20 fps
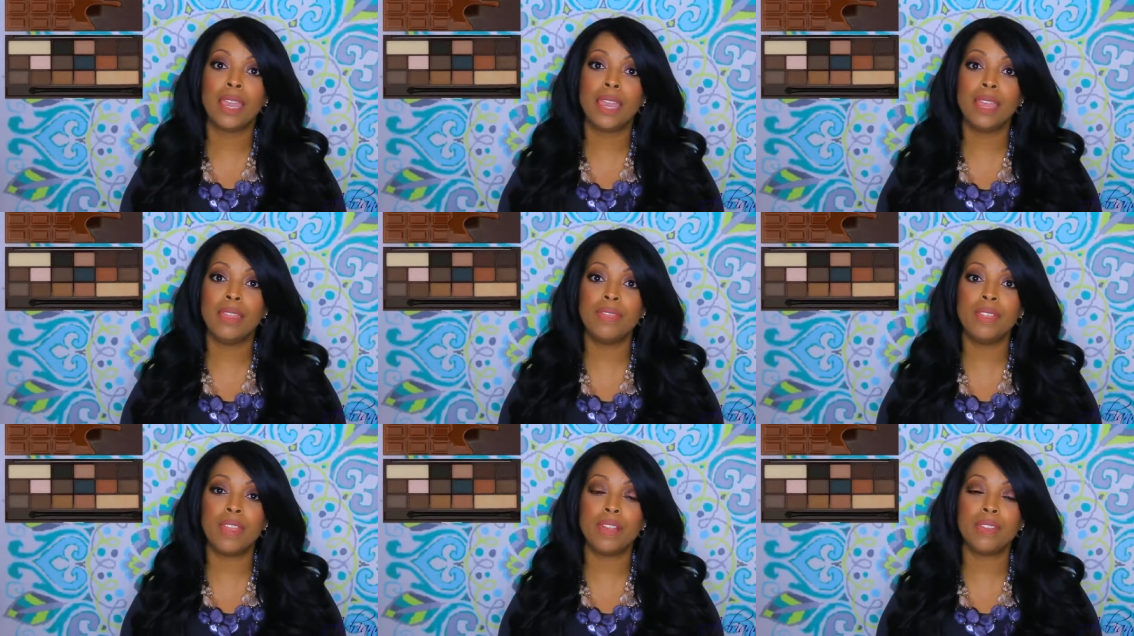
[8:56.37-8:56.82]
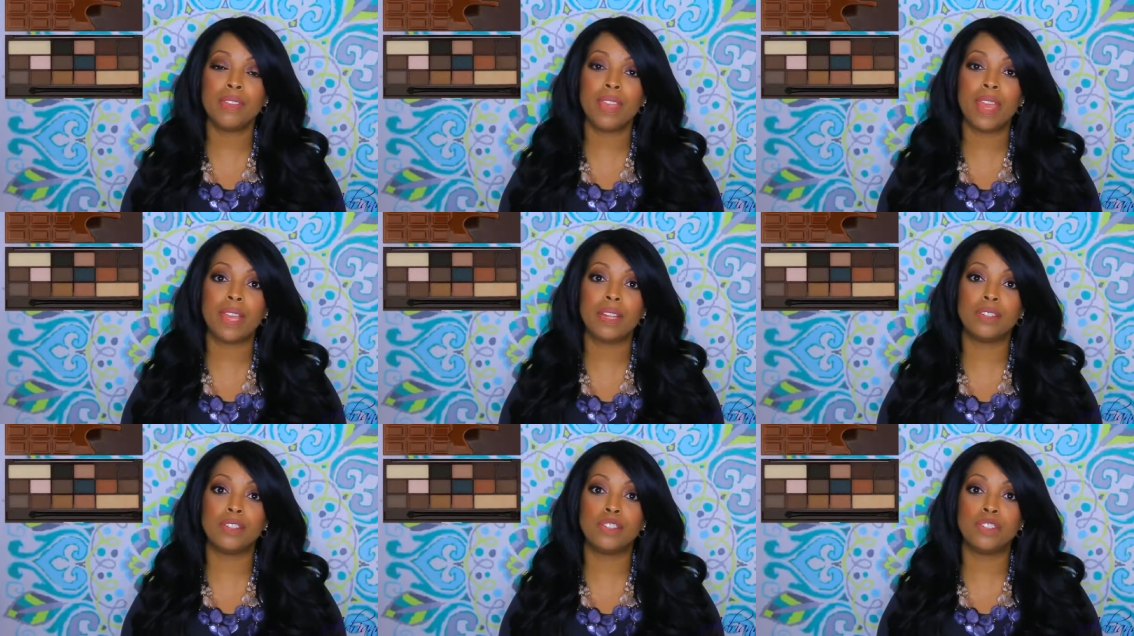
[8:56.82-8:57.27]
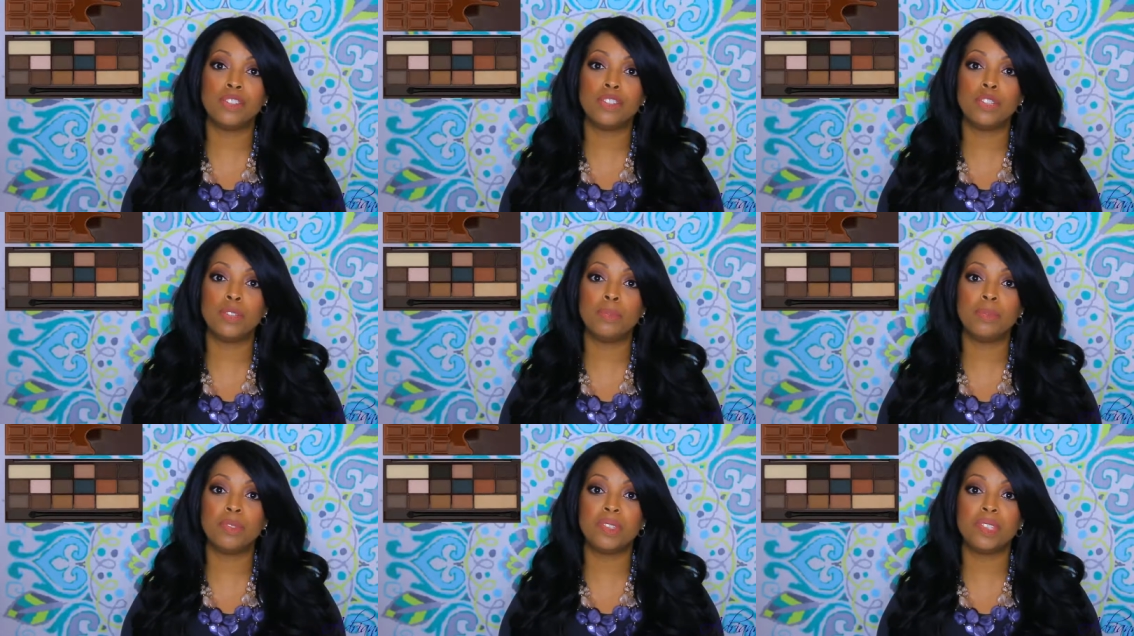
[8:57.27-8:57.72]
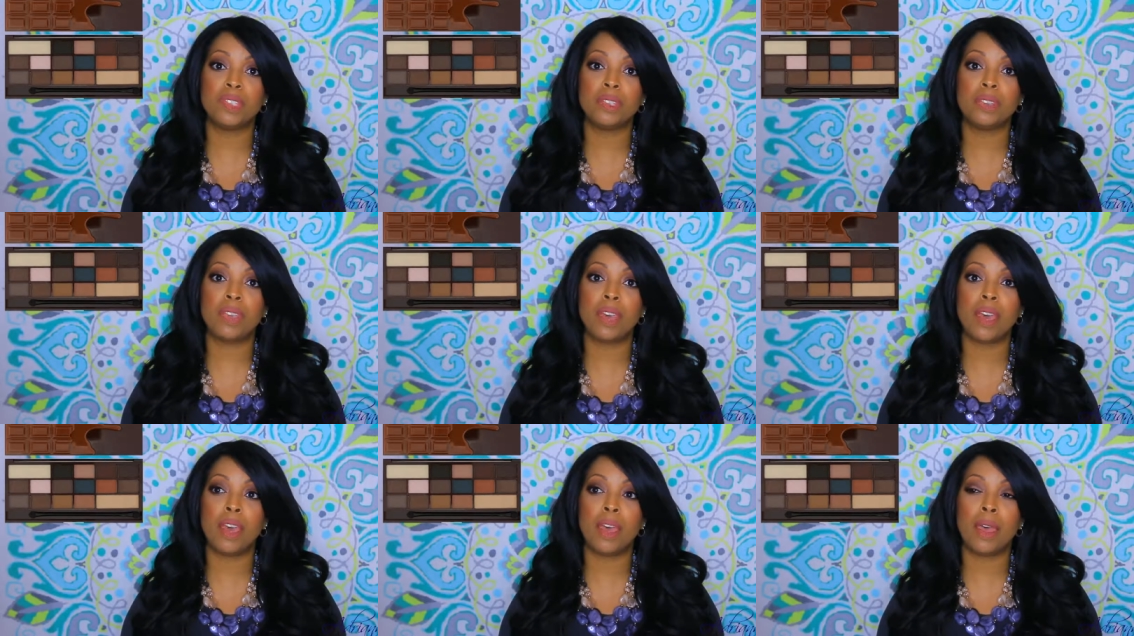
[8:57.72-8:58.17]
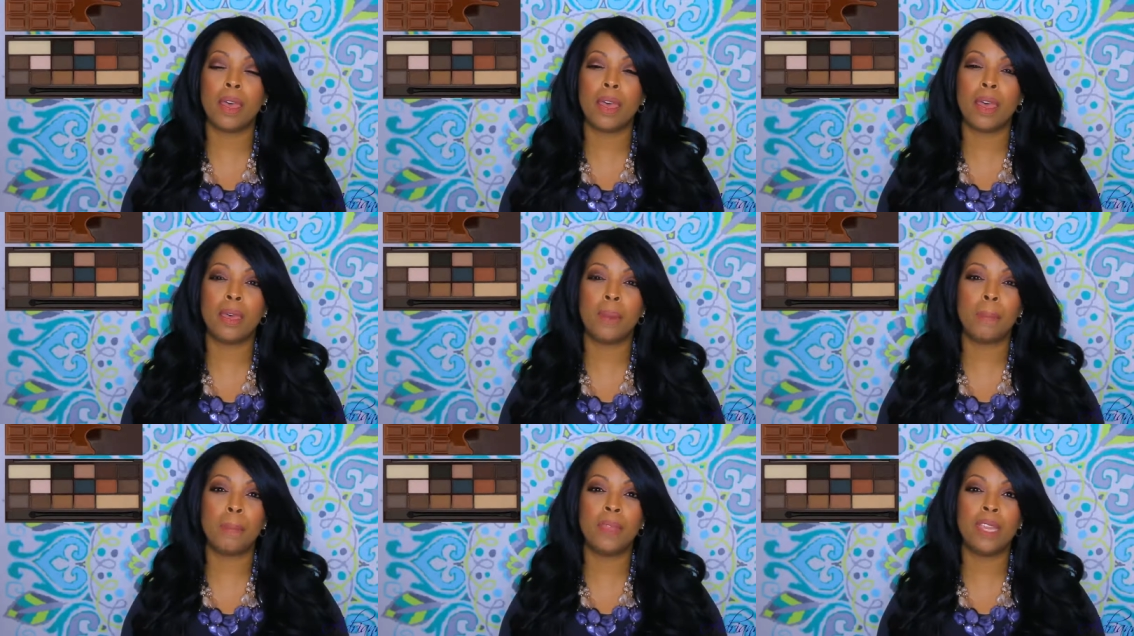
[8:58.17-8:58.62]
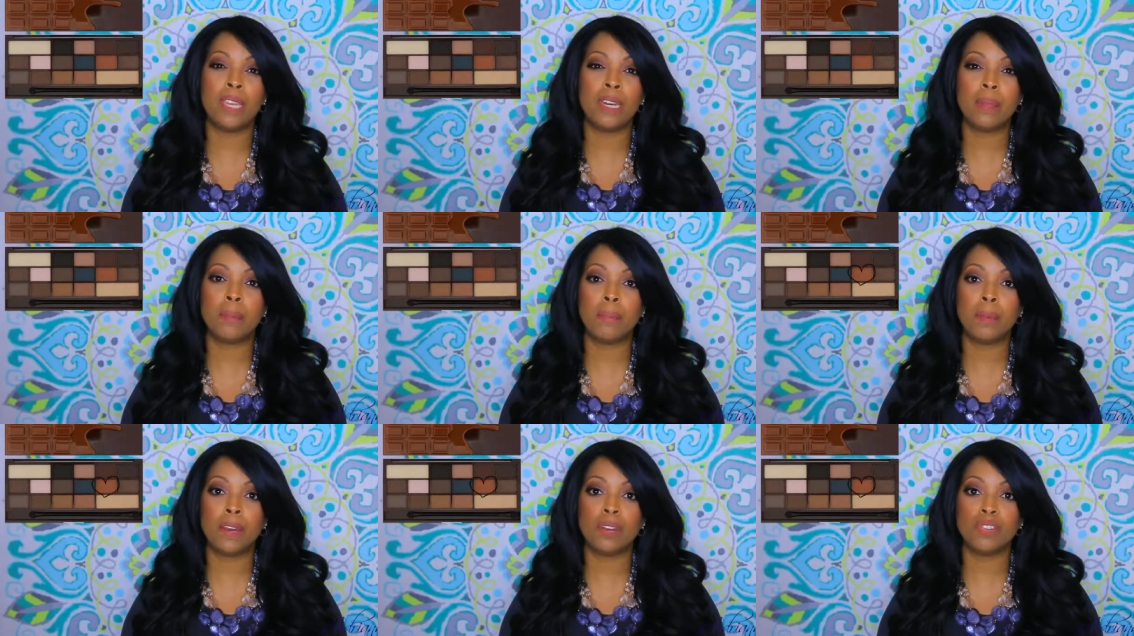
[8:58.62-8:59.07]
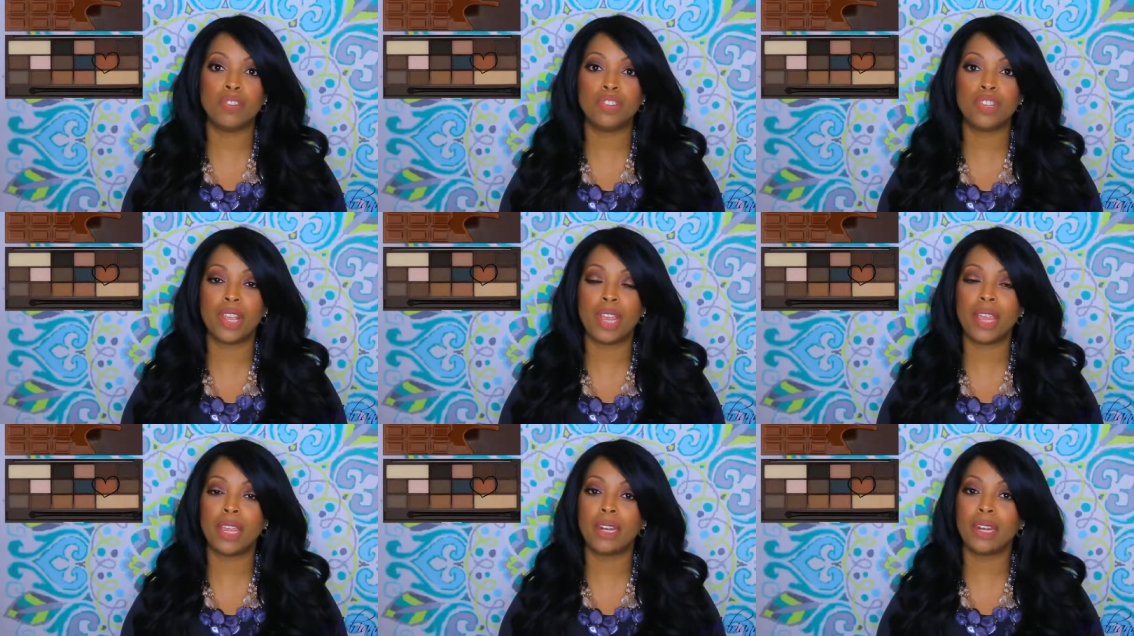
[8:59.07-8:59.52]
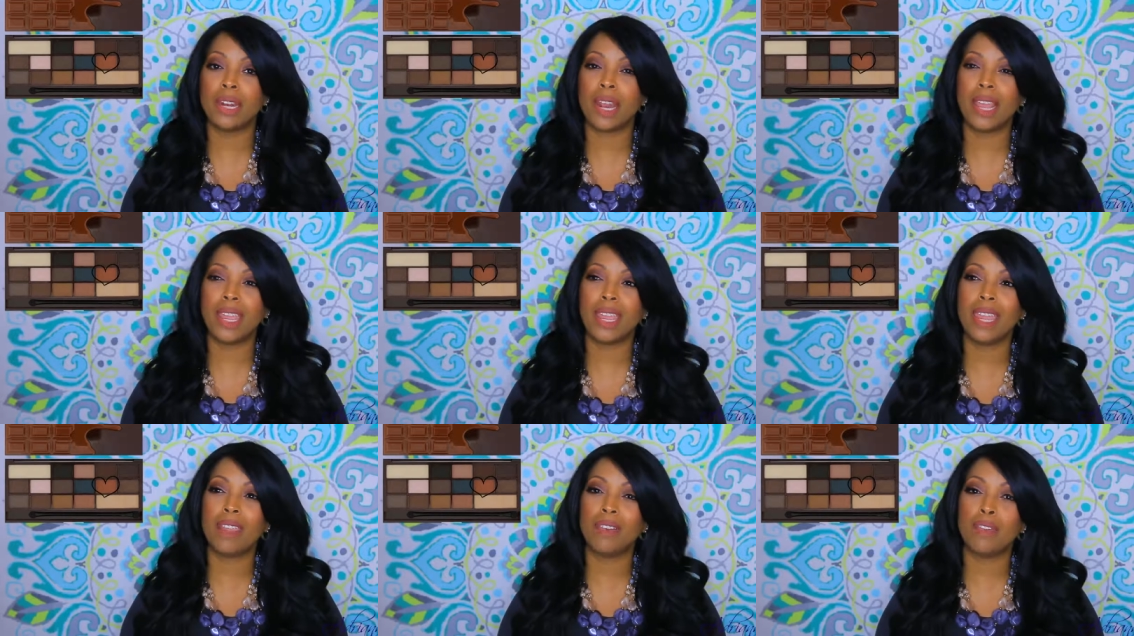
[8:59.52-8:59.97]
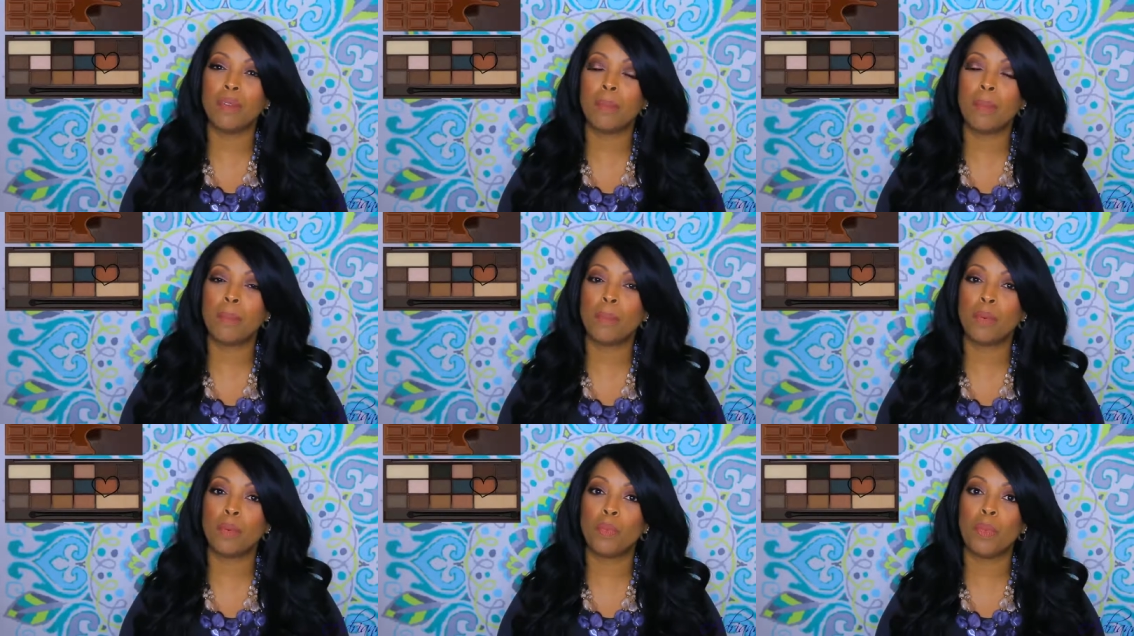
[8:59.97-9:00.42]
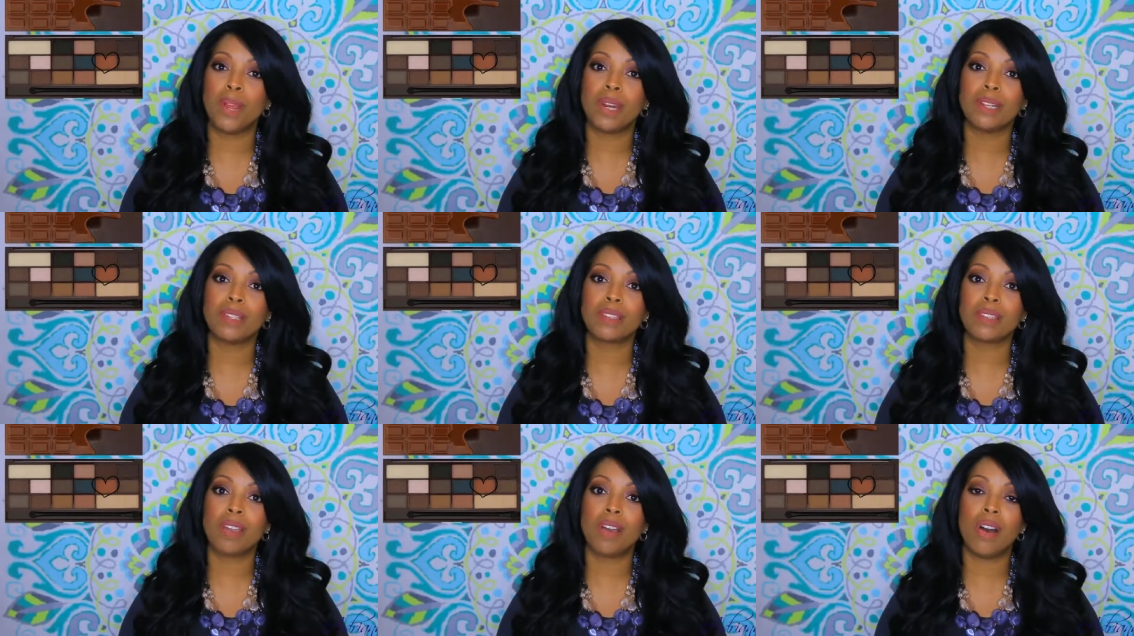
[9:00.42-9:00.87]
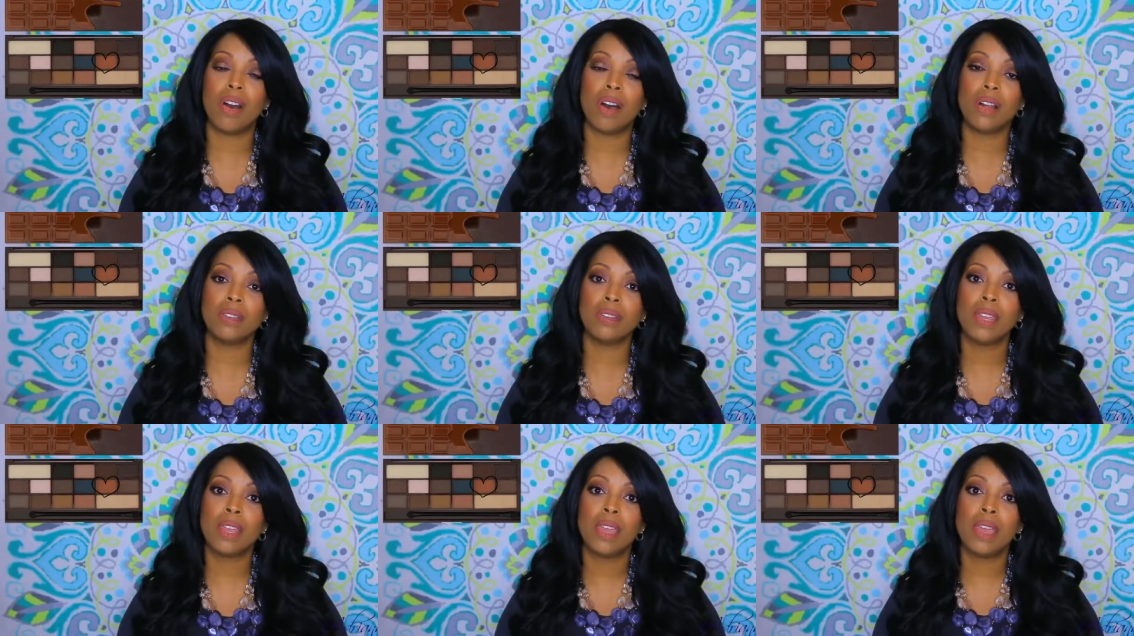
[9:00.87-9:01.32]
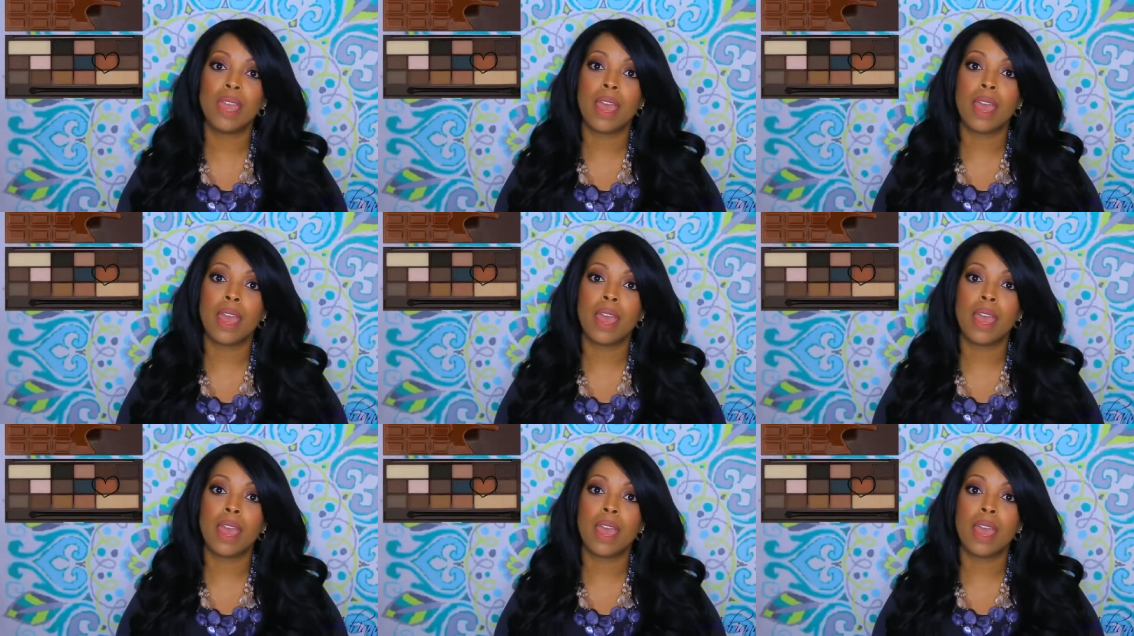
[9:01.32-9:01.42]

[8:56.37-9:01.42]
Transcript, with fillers: in there that dupes the peanut butter shade, and I can't remember what it's called,